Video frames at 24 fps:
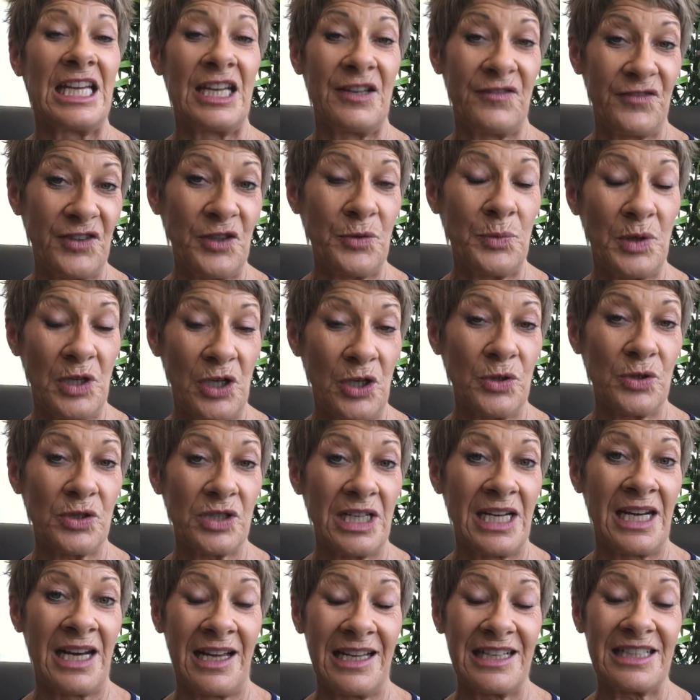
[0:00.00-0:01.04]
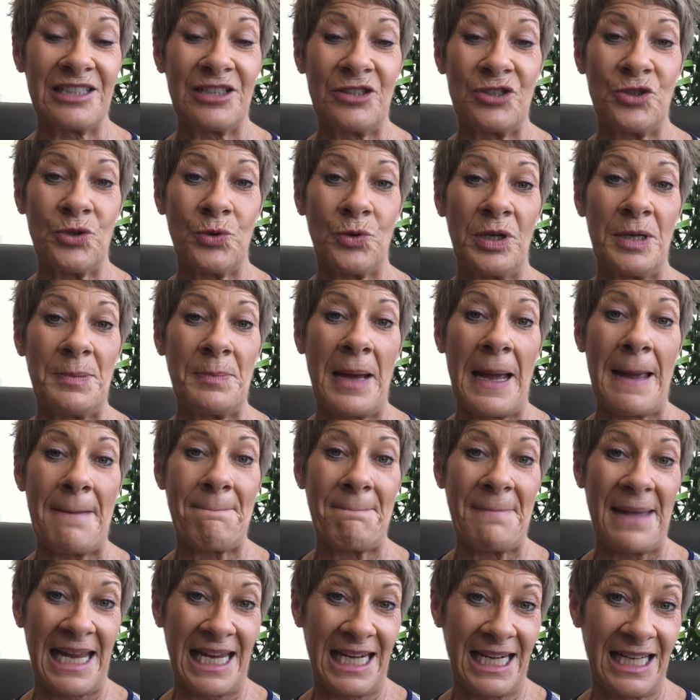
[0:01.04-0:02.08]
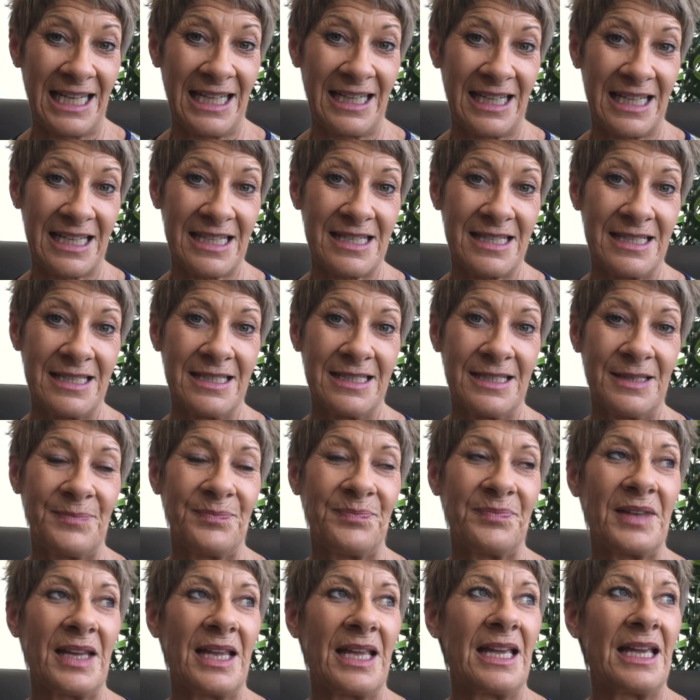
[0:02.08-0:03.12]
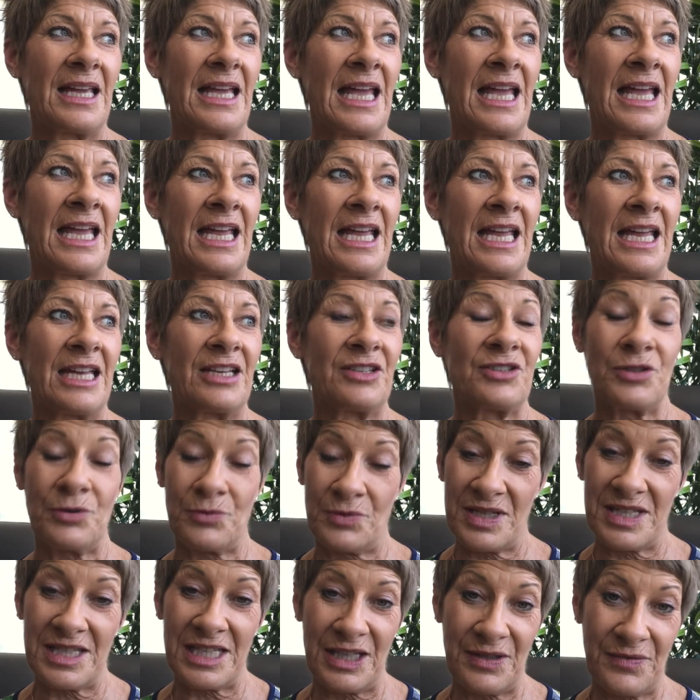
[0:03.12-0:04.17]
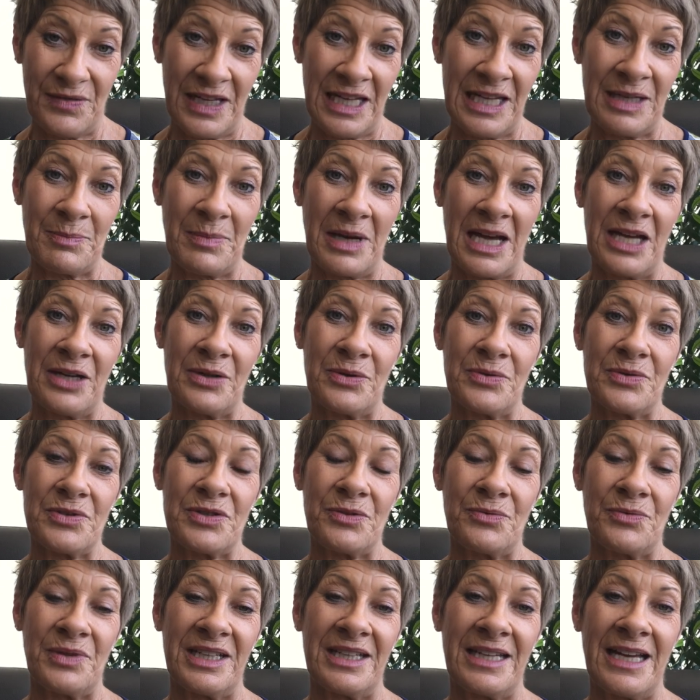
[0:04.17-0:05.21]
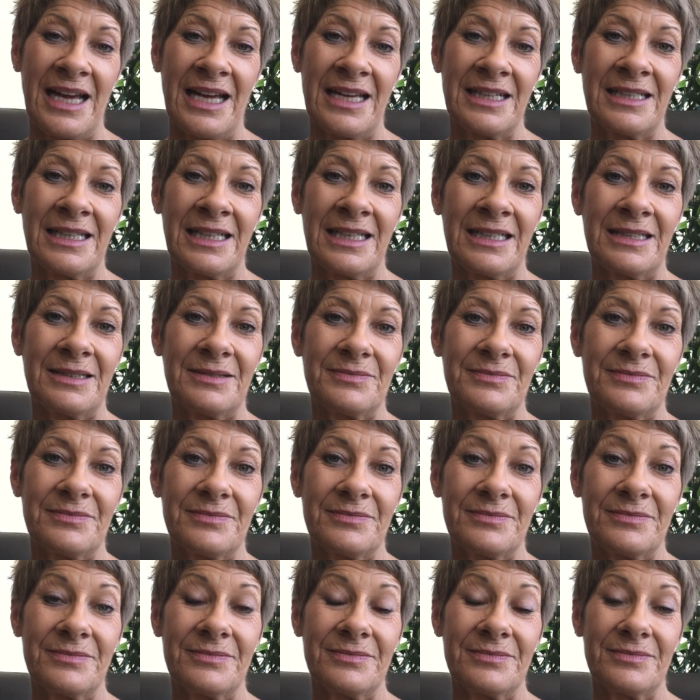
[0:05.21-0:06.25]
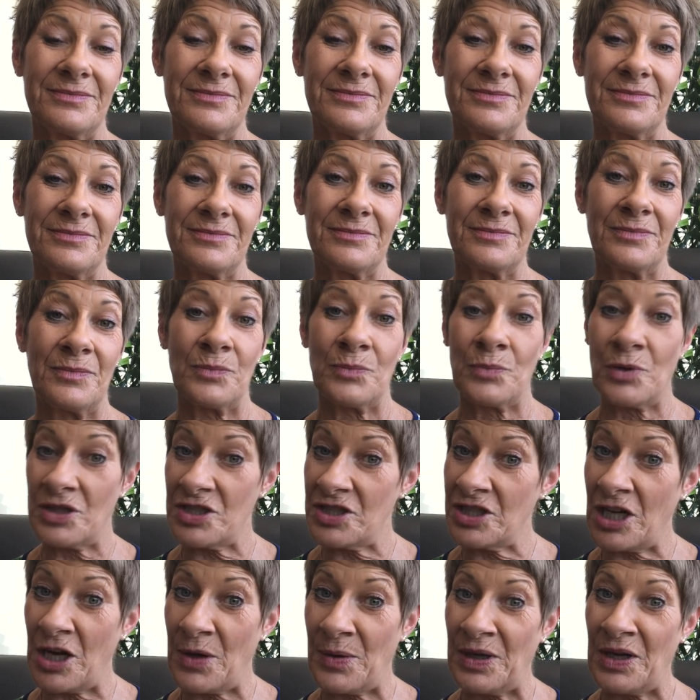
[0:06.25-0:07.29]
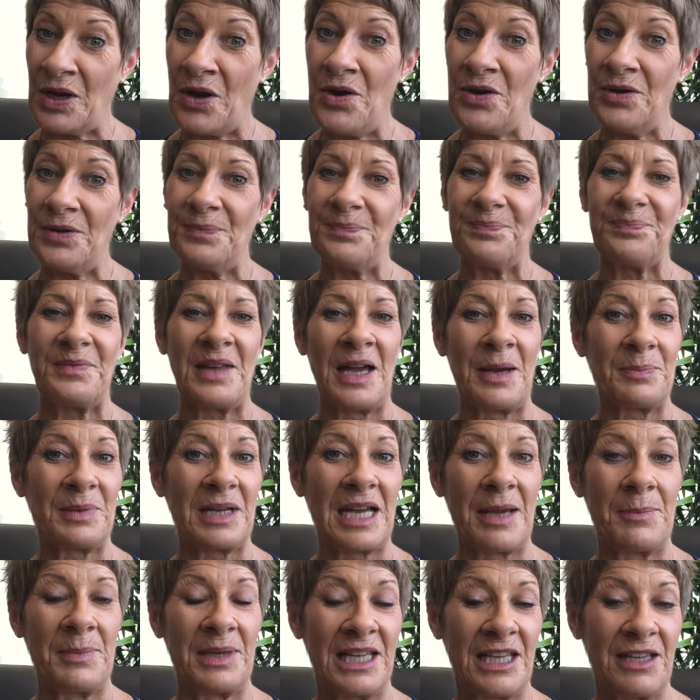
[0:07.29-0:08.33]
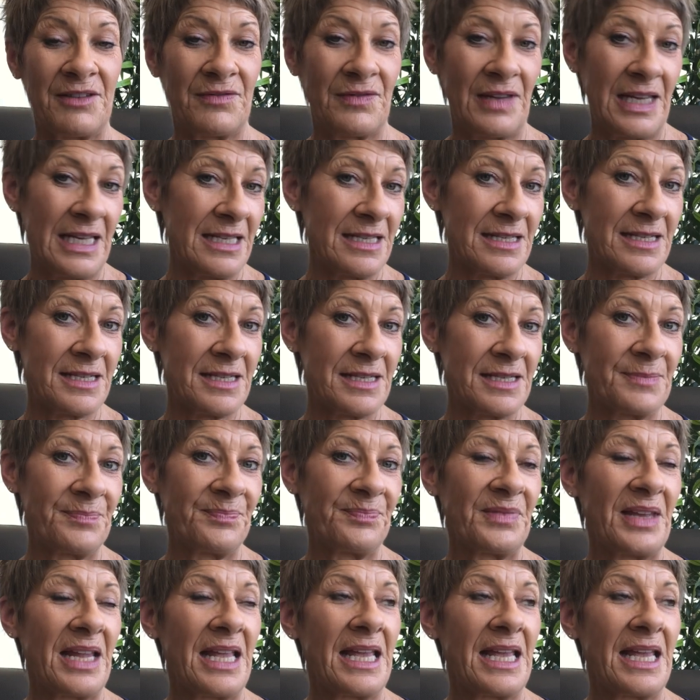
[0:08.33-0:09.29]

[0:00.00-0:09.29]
If you would look like to join my mailing list uh, to receive emails regarding what's going on, upcoming events,